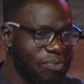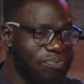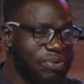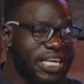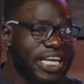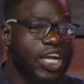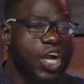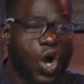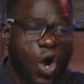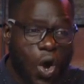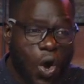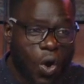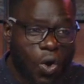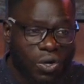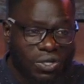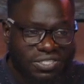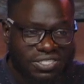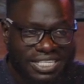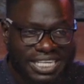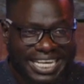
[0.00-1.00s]

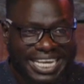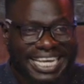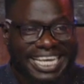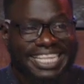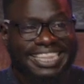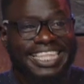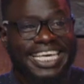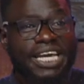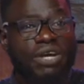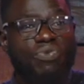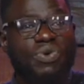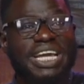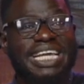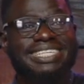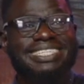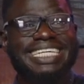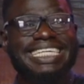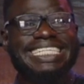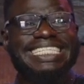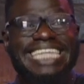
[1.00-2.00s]
Because there
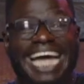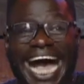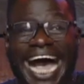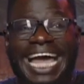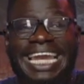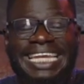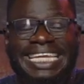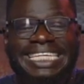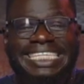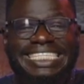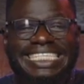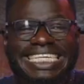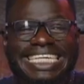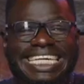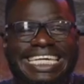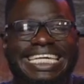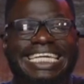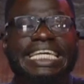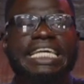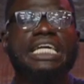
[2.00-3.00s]
is
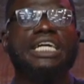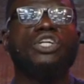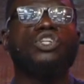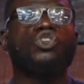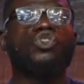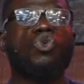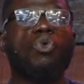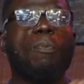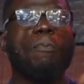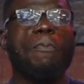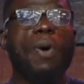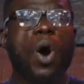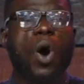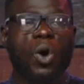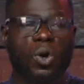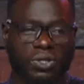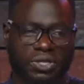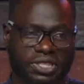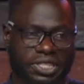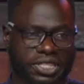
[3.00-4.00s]
eternity to
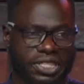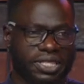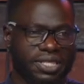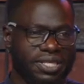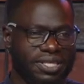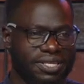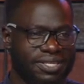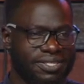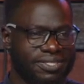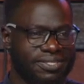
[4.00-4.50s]
both.